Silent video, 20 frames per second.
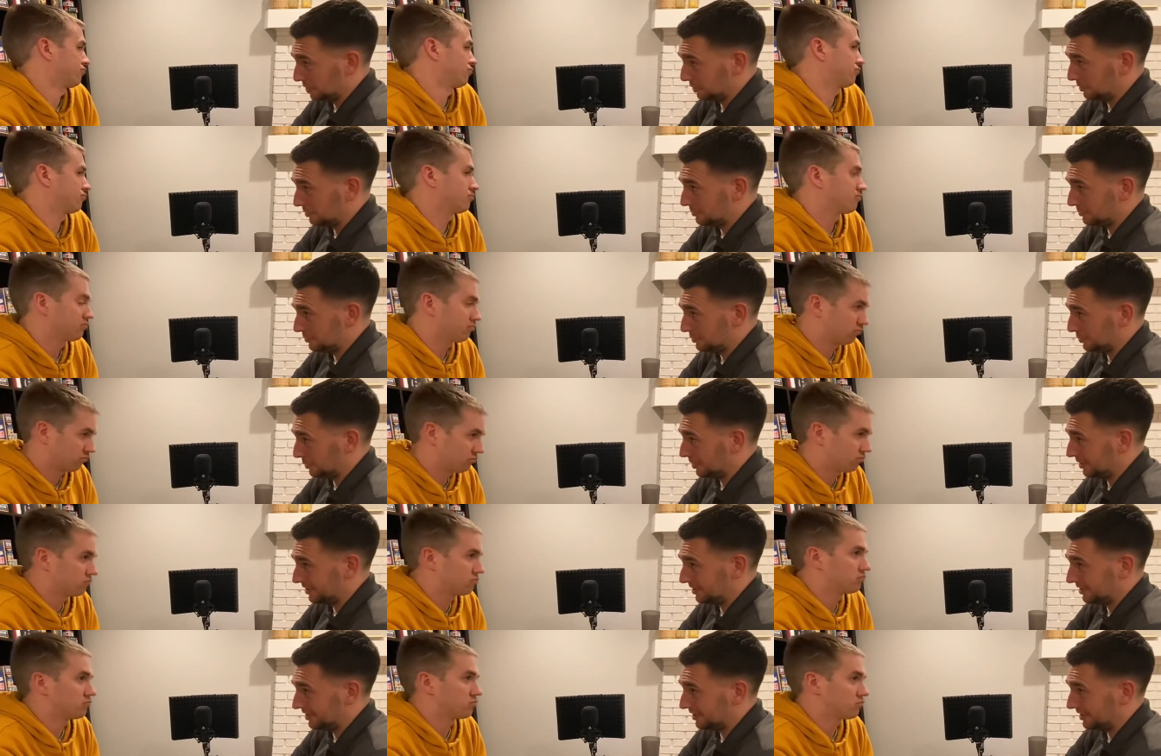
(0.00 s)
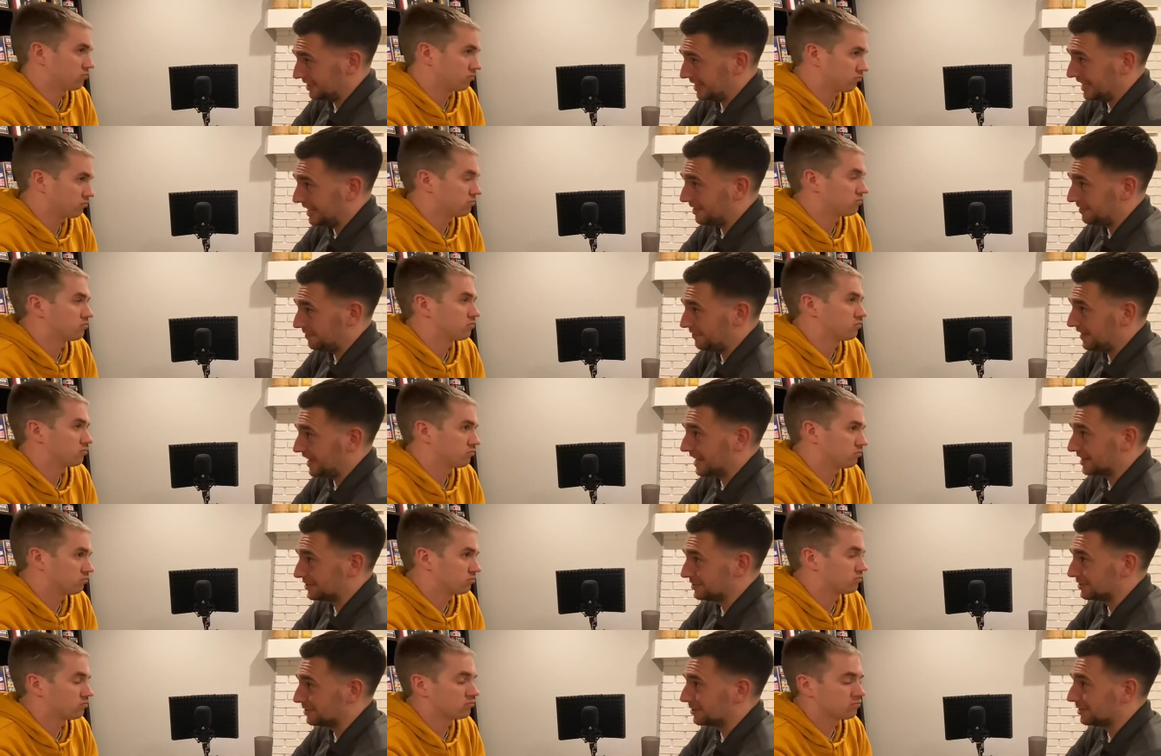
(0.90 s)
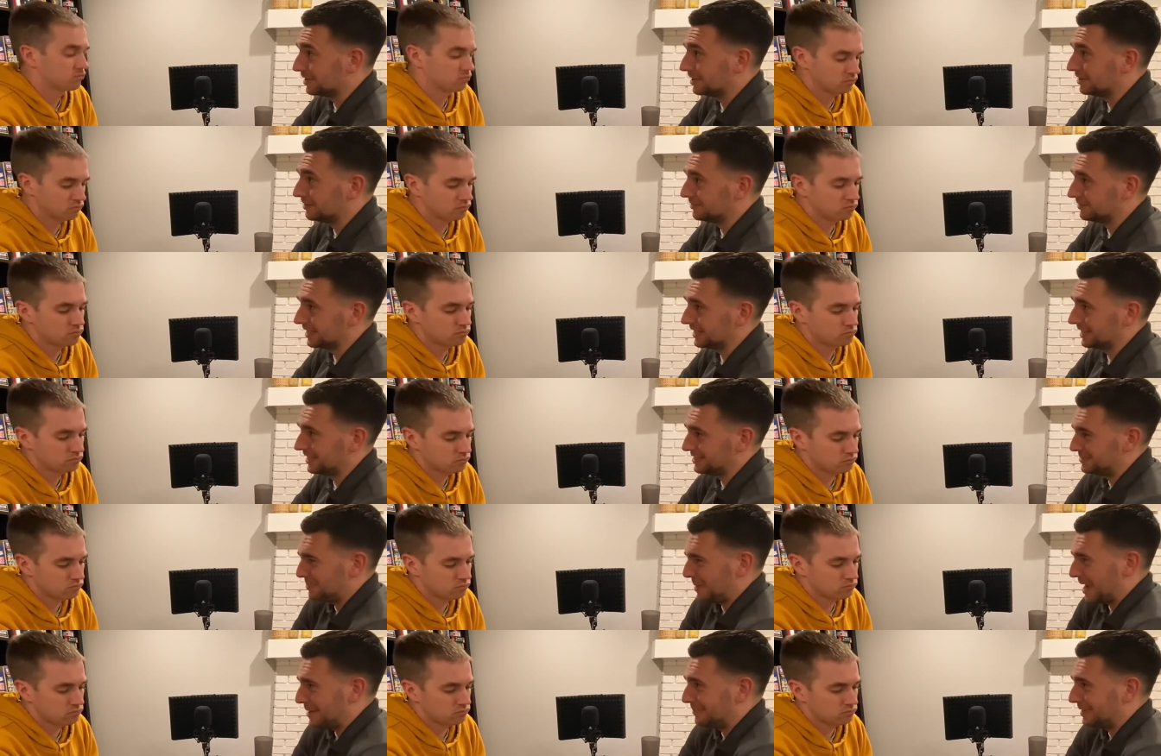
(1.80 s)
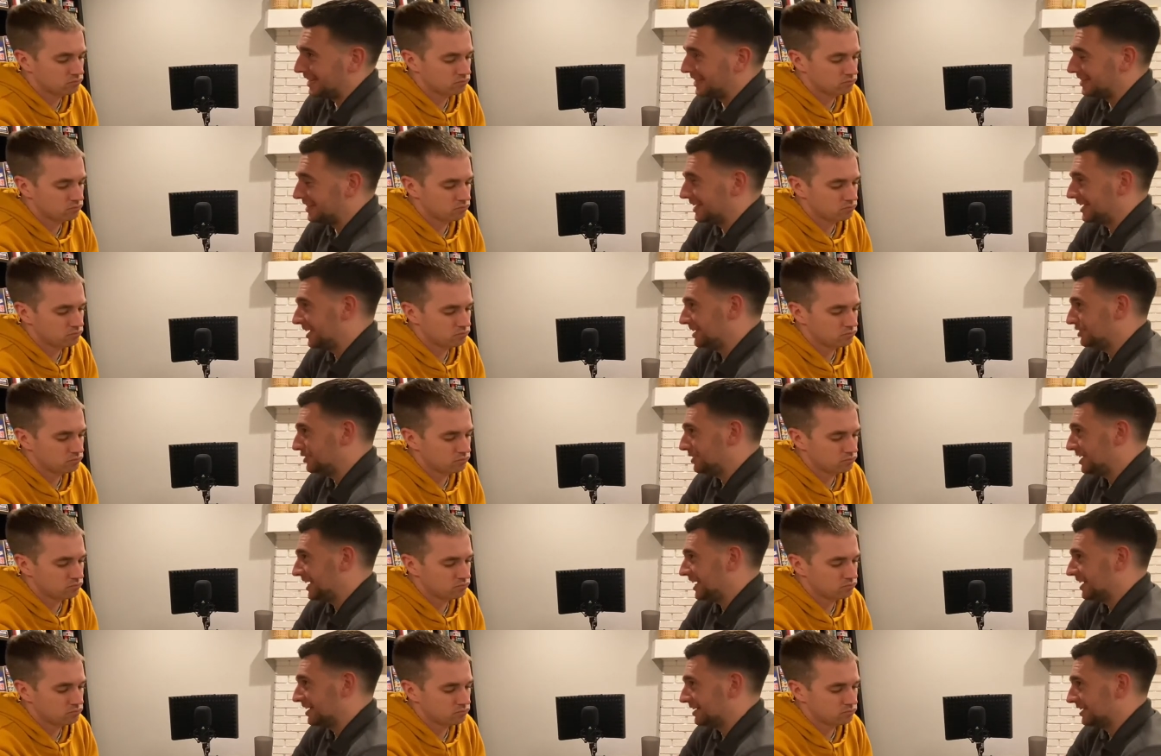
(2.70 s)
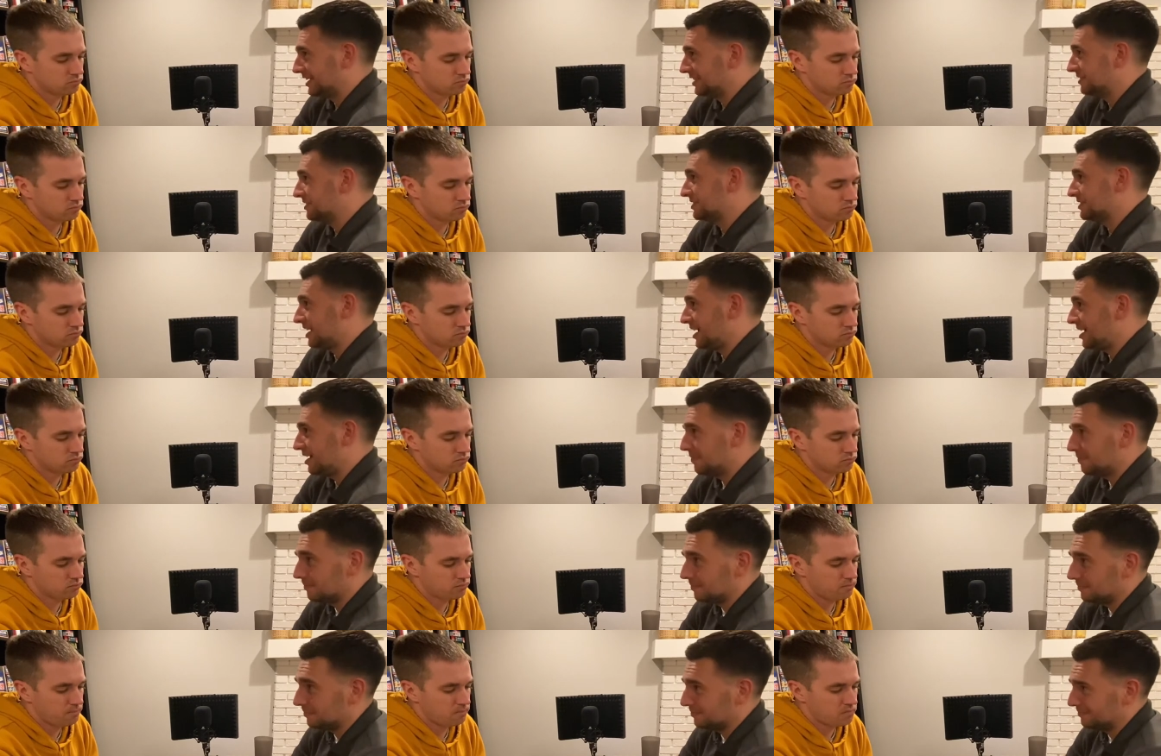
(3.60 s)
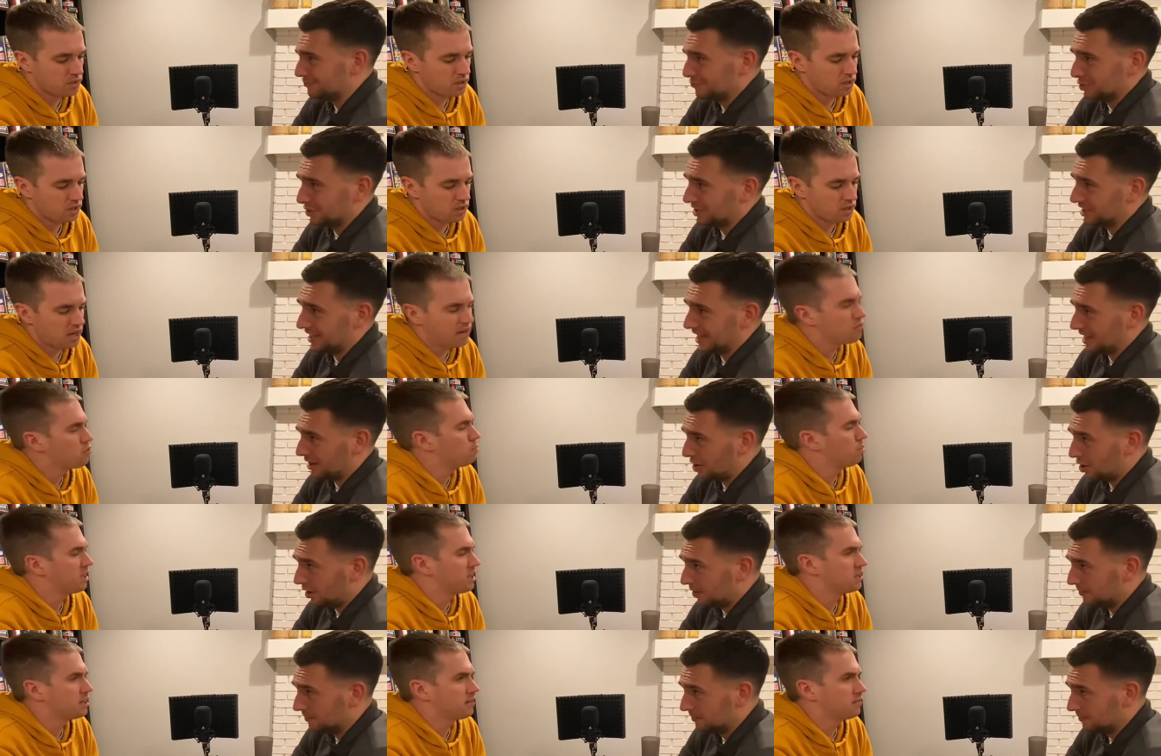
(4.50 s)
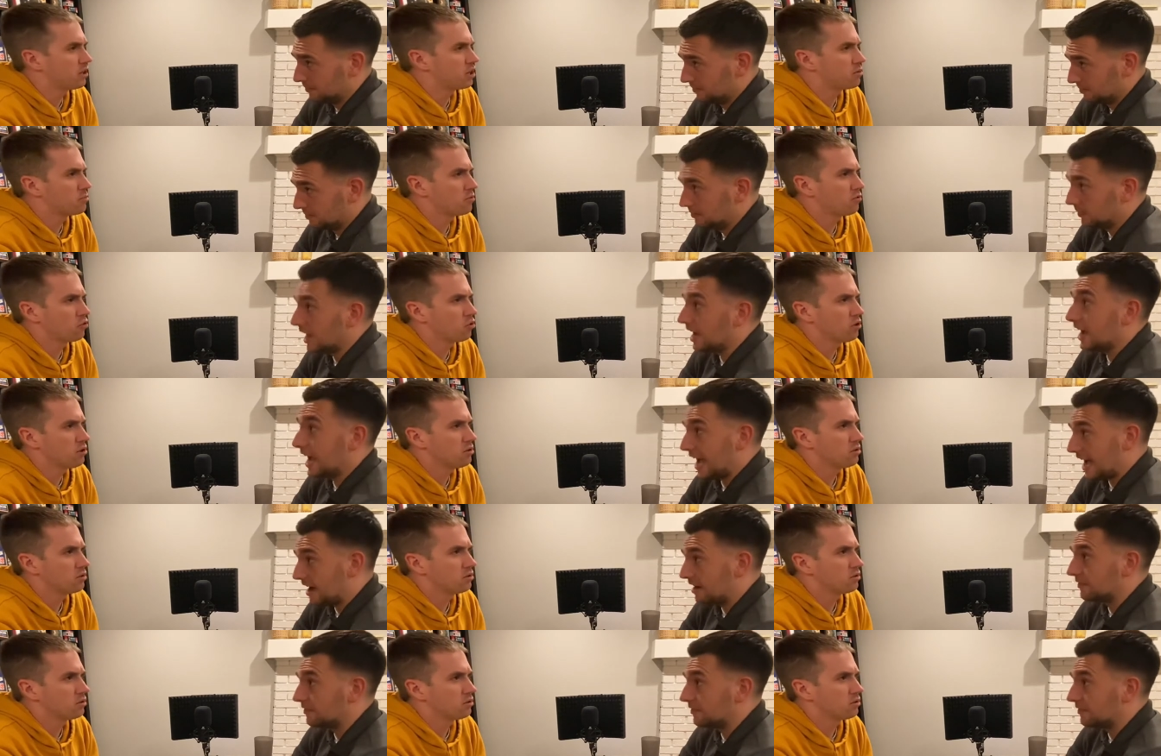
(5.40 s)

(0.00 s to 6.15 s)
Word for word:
Speaker 1: sort of the it factor of like it's Batman and you can't get this game really. Have you all. played Love Letter before? I have.